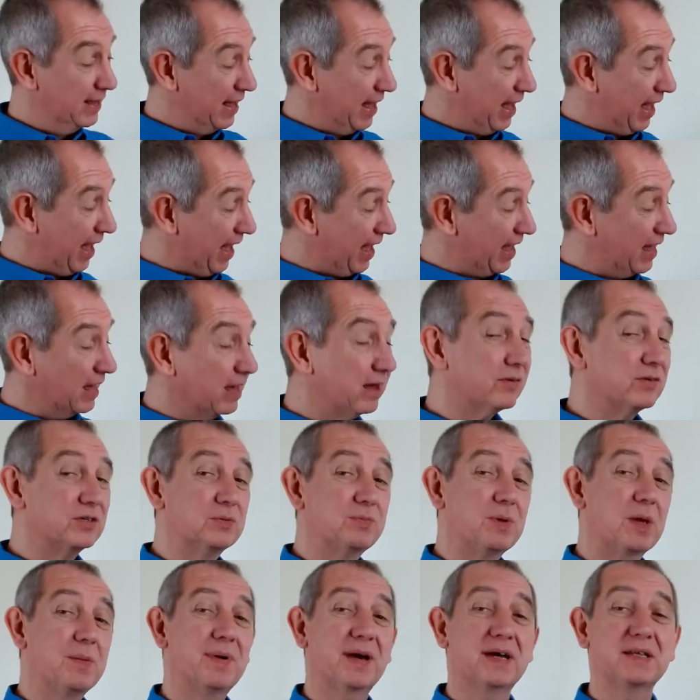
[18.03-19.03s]
How to
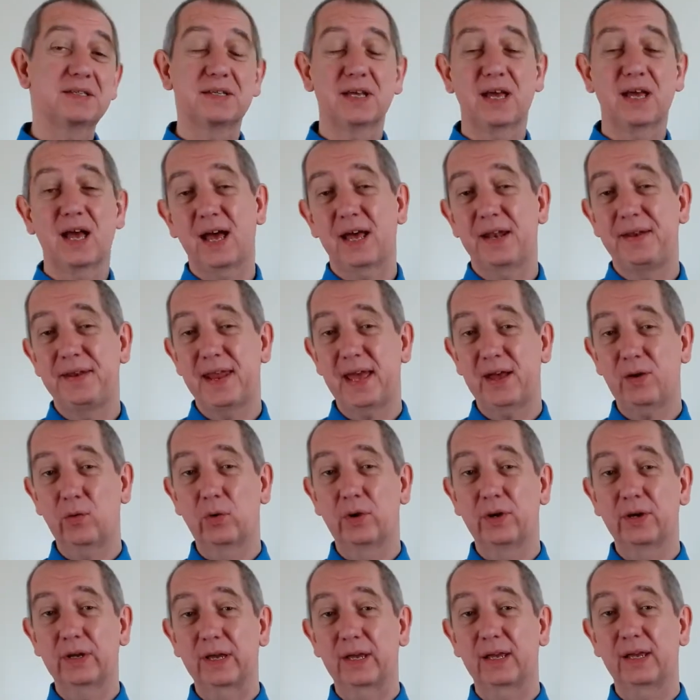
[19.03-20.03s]
Be Better at
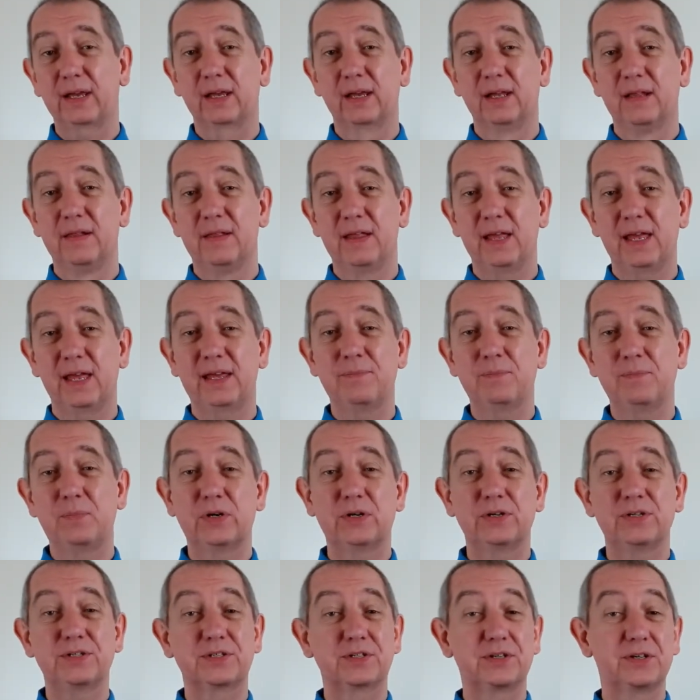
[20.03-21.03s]
Networking, in
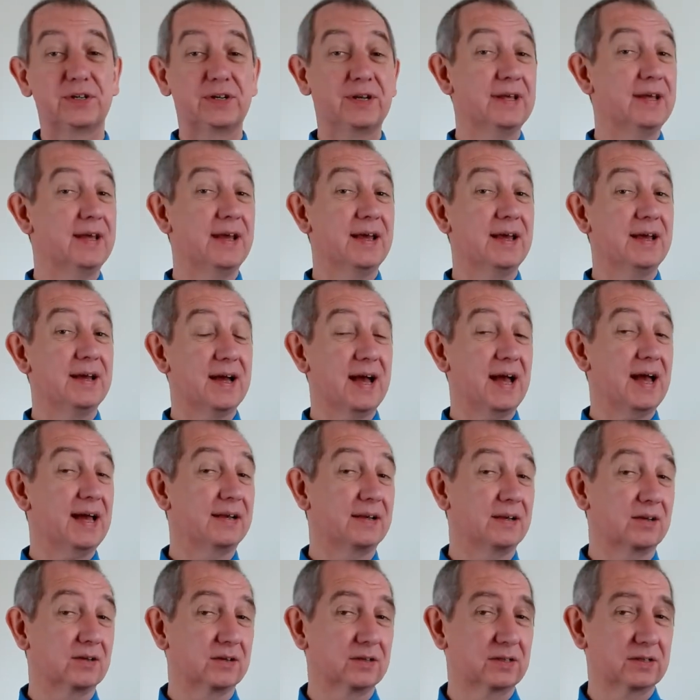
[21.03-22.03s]
person
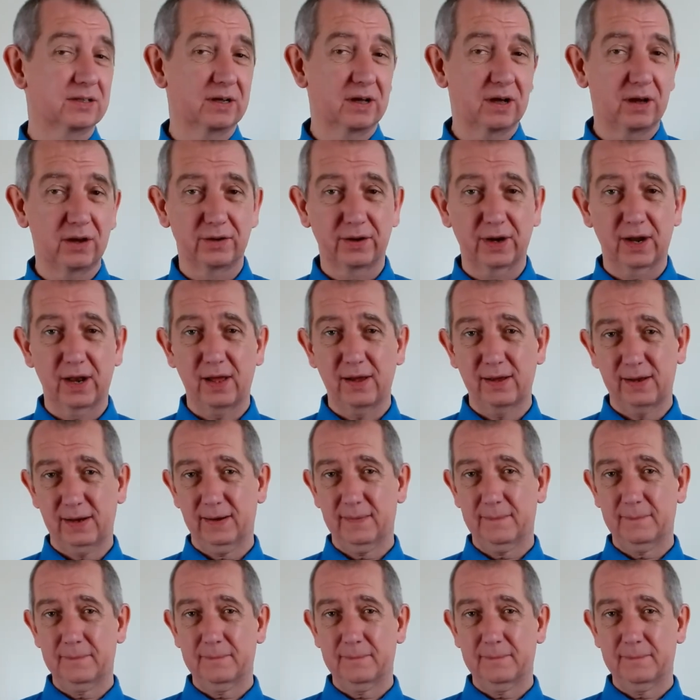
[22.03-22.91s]
and online.